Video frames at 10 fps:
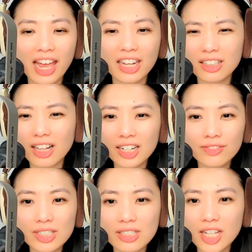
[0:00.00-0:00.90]
And a lot
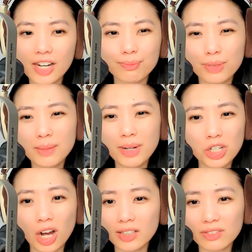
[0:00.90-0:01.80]
of this stuff, pretty much
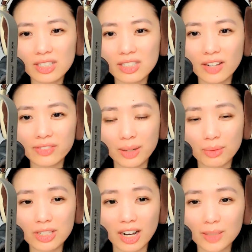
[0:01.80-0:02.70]
all of this stuff that
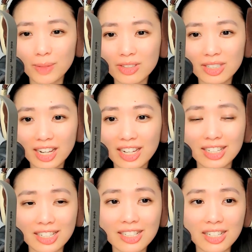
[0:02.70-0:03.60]
we talked about today,
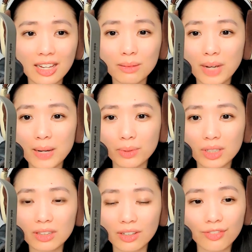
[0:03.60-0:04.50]
is in my
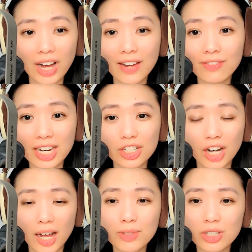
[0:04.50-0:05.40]
book, The Five Day
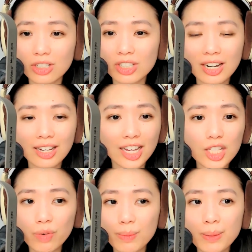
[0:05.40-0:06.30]
Job Search.
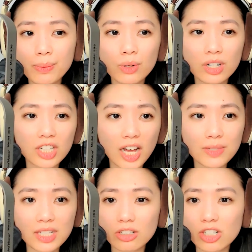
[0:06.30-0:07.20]
It's for people who are job
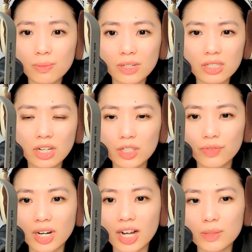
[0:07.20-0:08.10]
seekers, but it's also
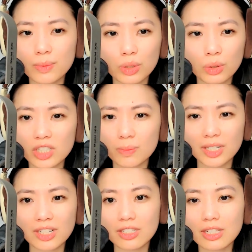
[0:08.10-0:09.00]
for entrepreneurs
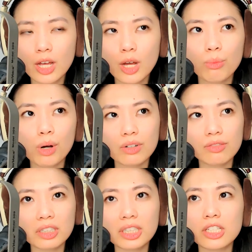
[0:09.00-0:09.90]
because what we're
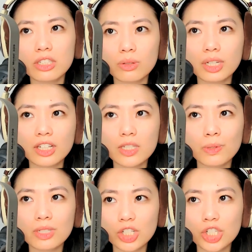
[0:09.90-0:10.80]
really doing is
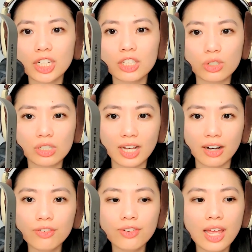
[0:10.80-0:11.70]
positioning
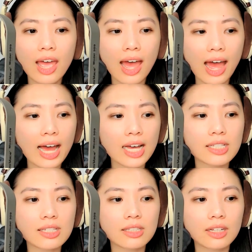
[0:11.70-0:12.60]
yourself
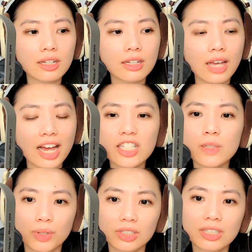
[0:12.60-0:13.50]
as the
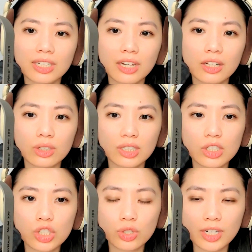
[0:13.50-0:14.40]
expert in your
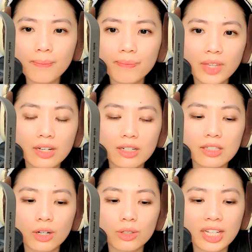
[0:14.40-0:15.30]
industry.
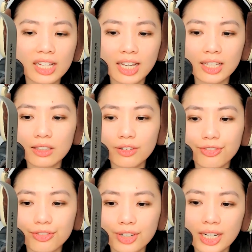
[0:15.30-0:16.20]
So you can get the
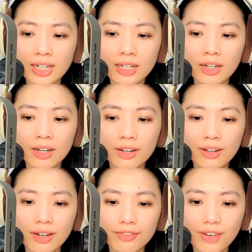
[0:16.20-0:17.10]
free
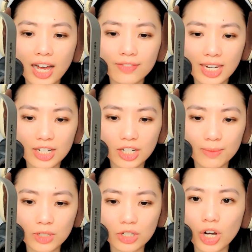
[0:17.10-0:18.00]
five day
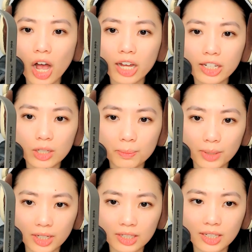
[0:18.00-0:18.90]
job search
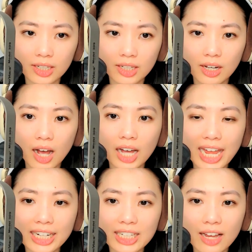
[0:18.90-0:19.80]
audiobook on
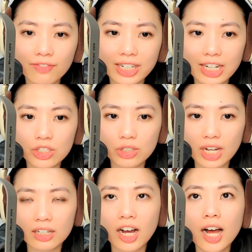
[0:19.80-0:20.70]

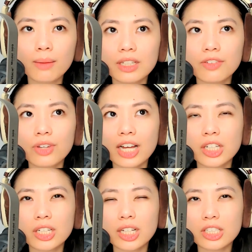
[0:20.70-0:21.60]
annieyangfinancial.com. If you
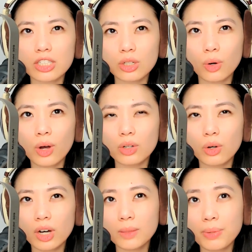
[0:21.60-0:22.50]
actually like just go
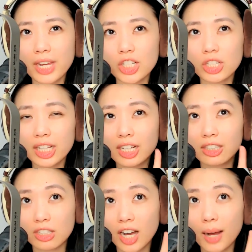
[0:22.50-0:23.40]
go on the page, click at
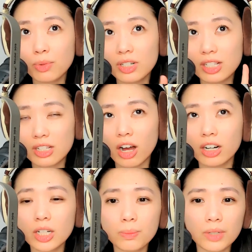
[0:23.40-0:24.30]
the top where it says
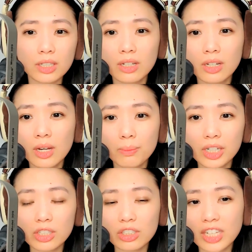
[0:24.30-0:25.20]
audiobook,
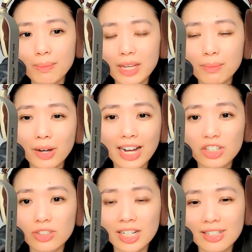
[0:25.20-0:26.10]
put in your name, email
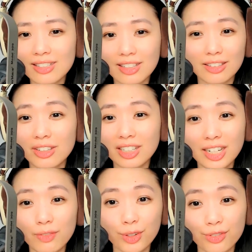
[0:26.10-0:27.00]
address, you can
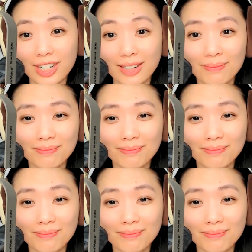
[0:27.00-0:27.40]
get it for free.